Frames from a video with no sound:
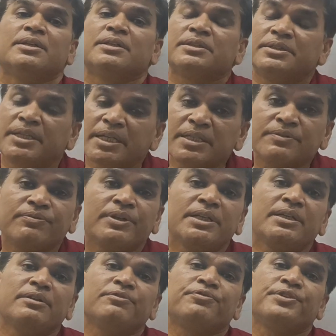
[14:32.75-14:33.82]
That's
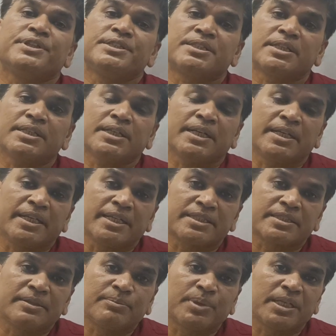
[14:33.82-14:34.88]
why Fisher
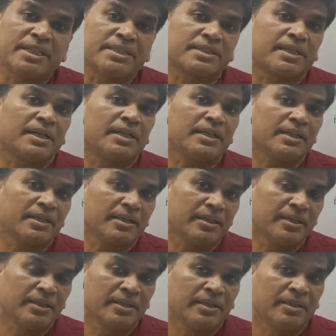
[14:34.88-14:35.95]
index number is called
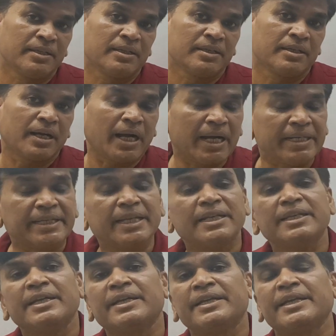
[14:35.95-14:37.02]

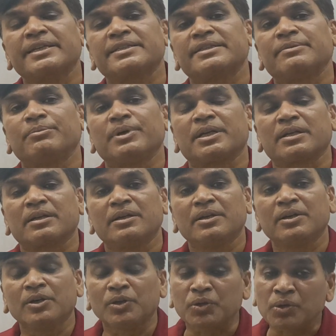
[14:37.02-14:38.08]
ideal index number.
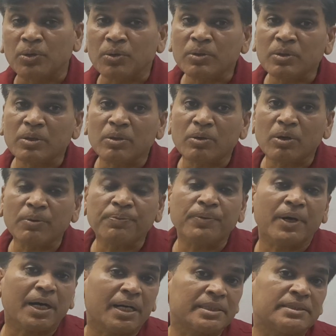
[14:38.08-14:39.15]
None of
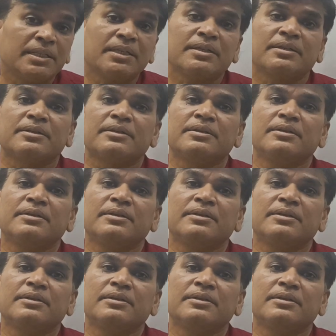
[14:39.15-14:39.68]
other